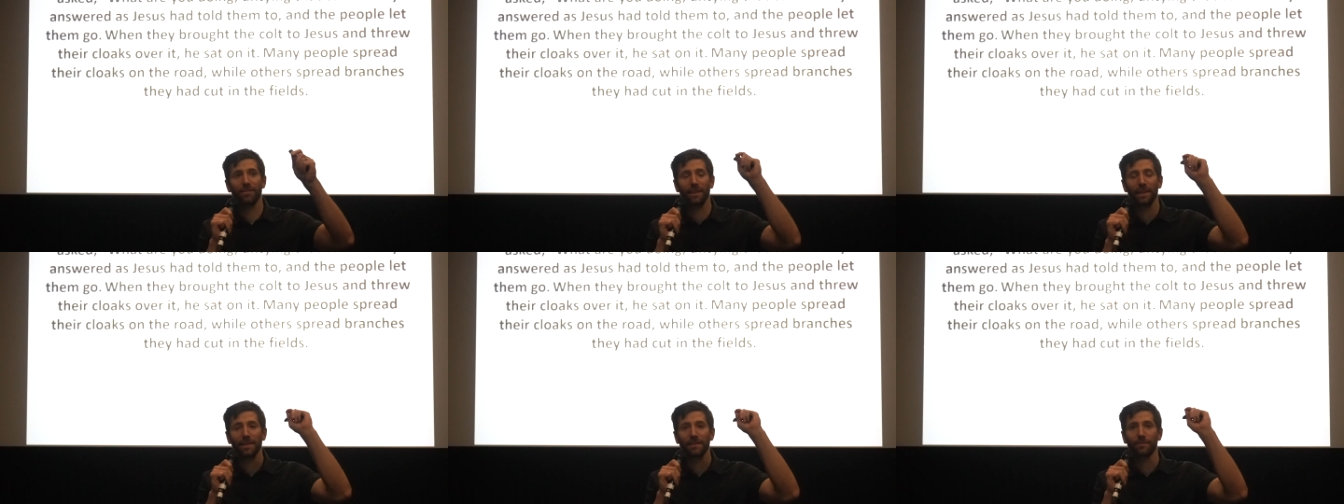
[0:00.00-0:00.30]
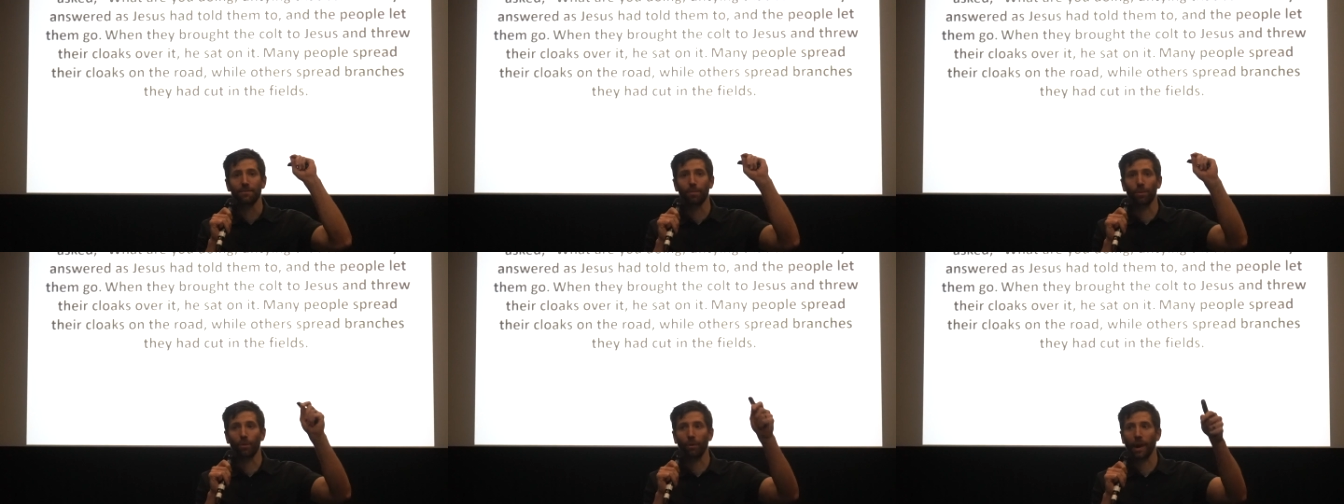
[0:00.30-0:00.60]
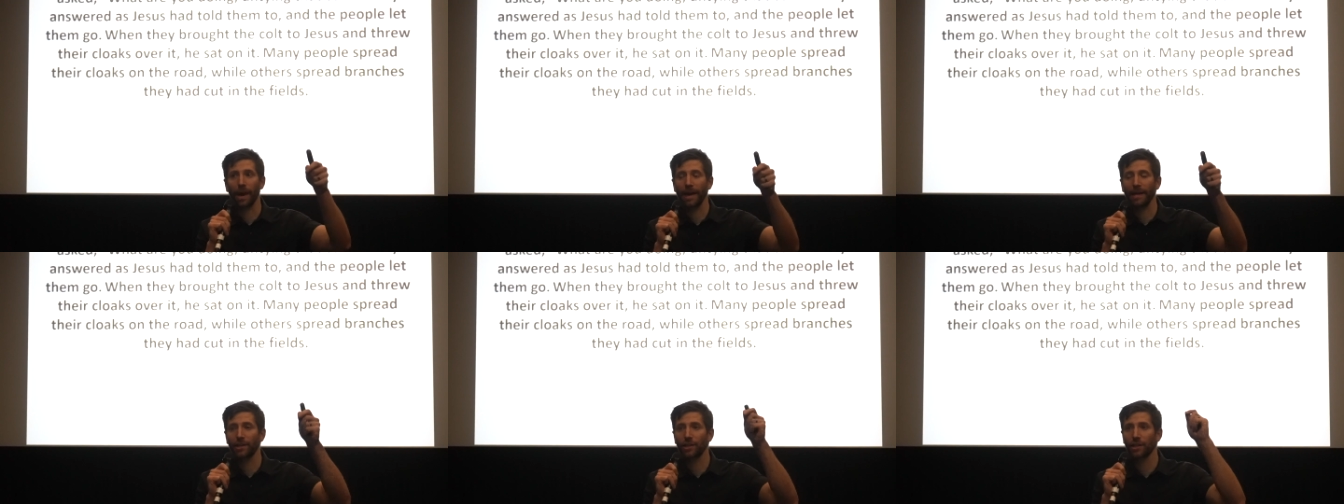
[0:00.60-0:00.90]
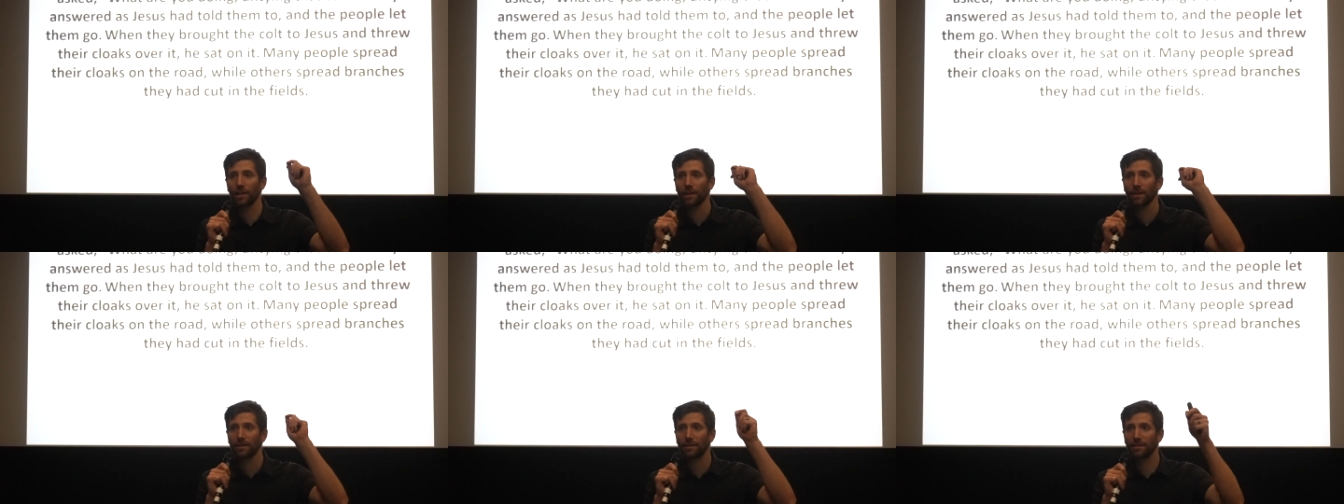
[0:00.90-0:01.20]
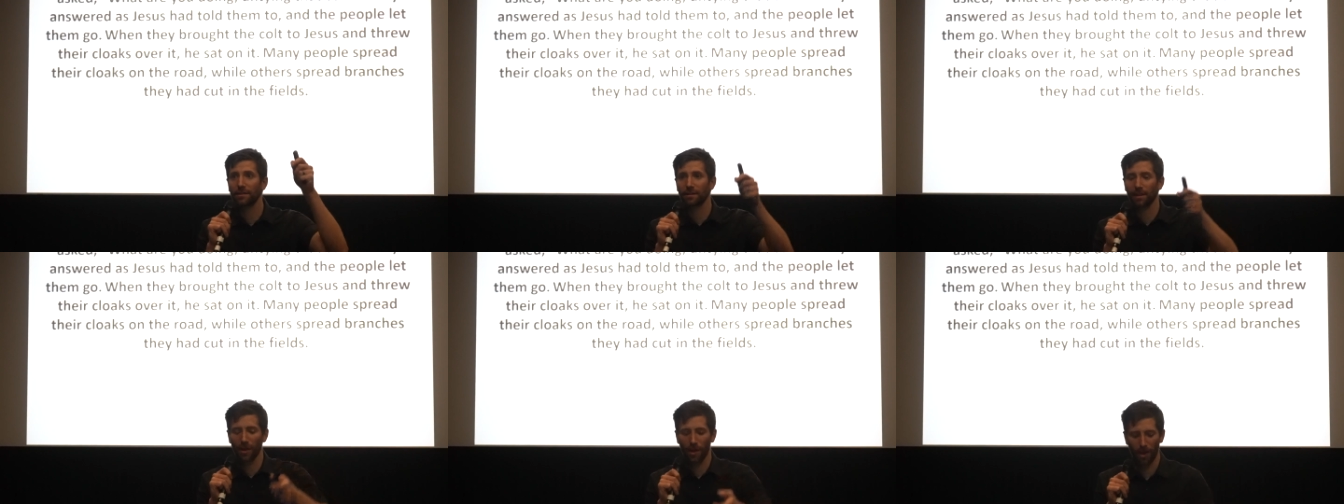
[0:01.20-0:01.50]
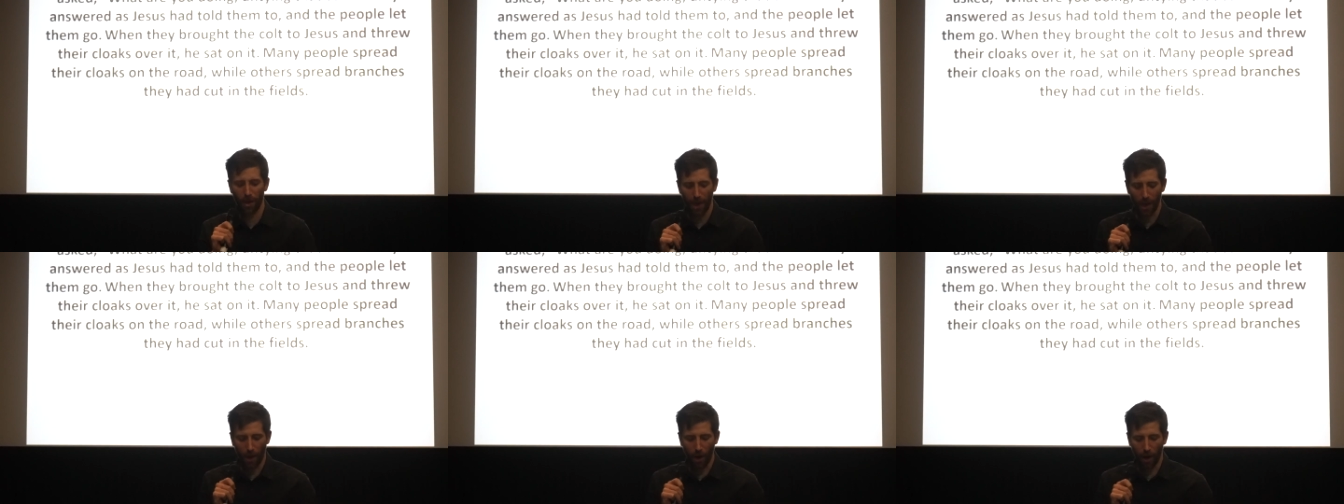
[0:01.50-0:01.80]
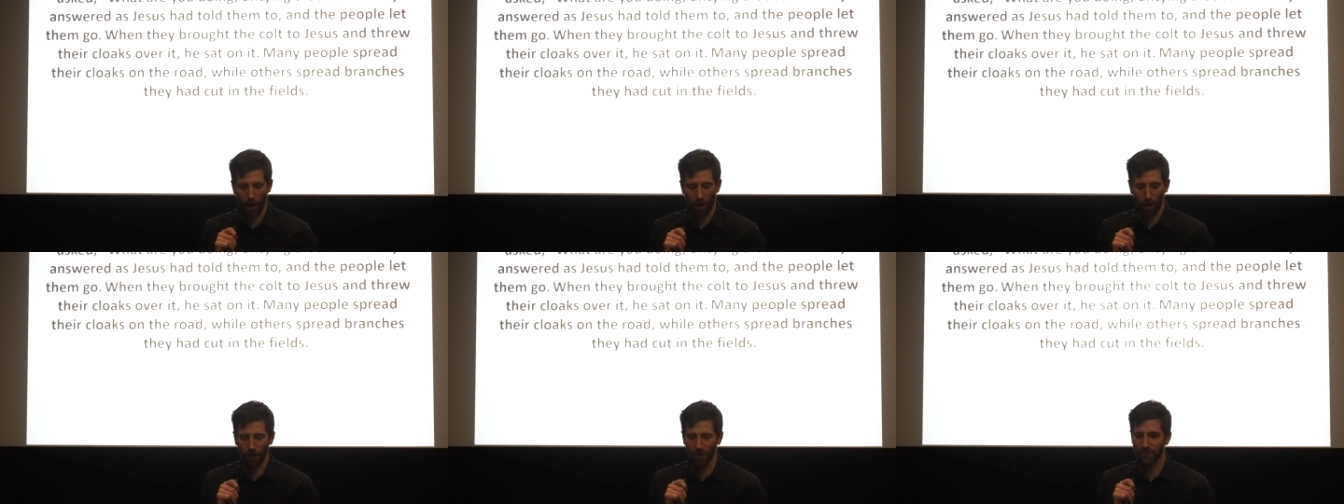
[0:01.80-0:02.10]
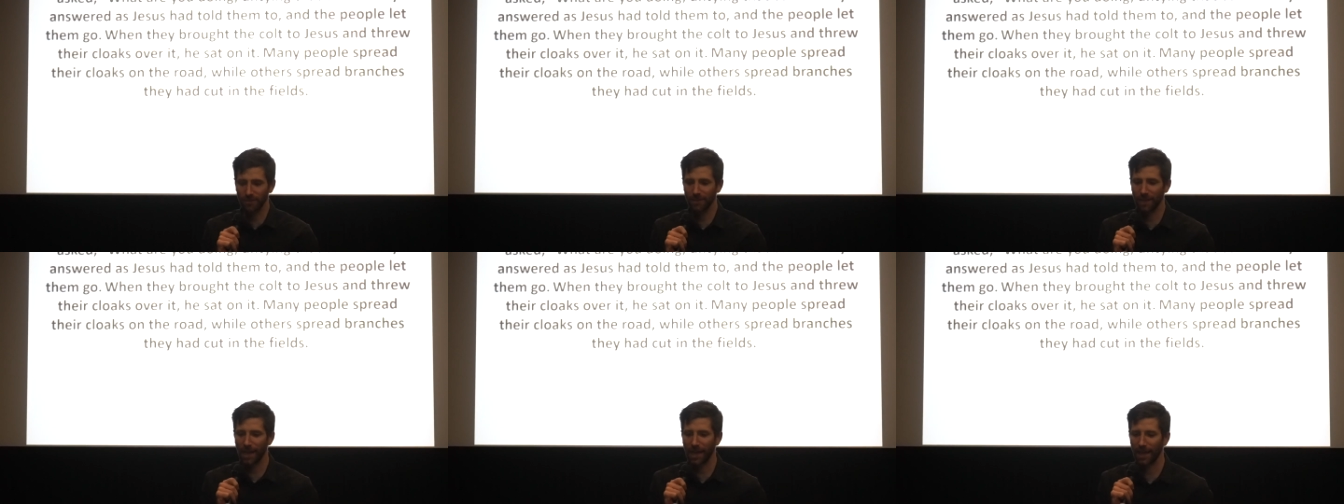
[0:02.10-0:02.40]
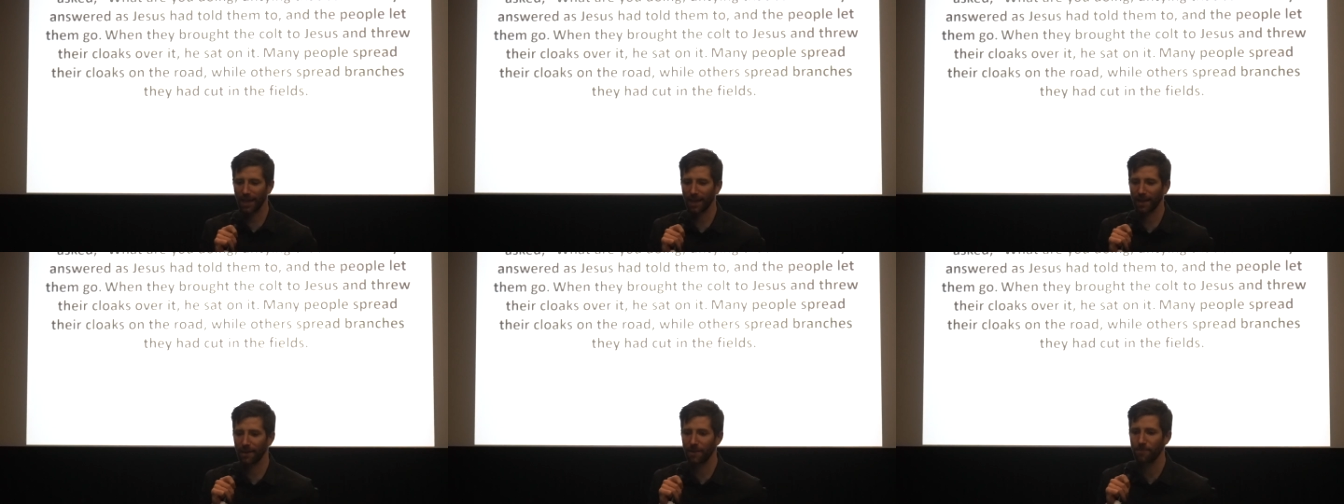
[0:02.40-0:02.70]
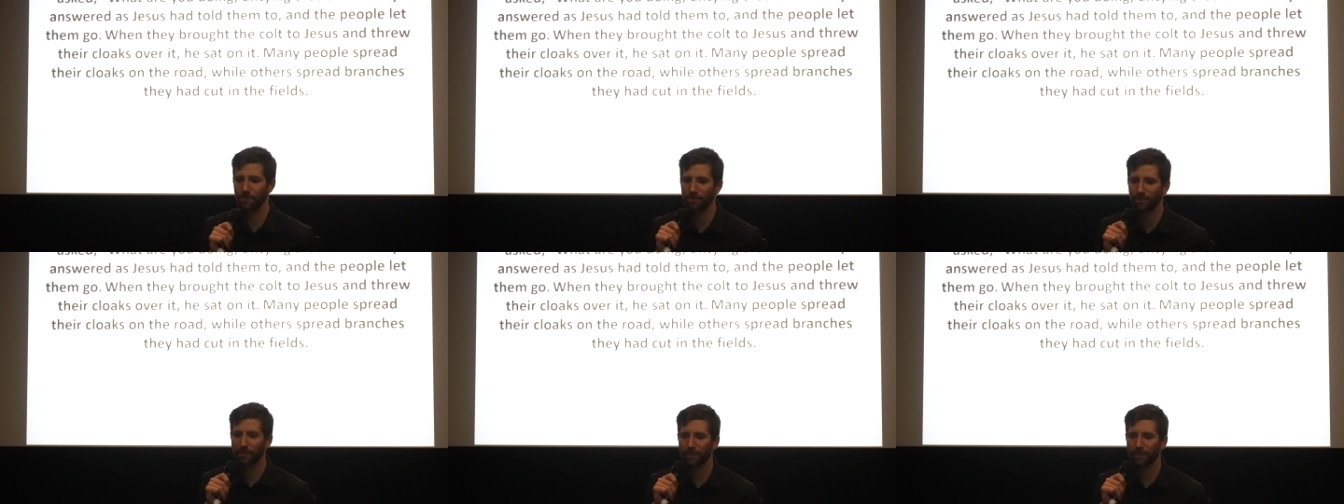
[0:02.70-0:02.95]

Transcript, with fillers: these branches, all saying,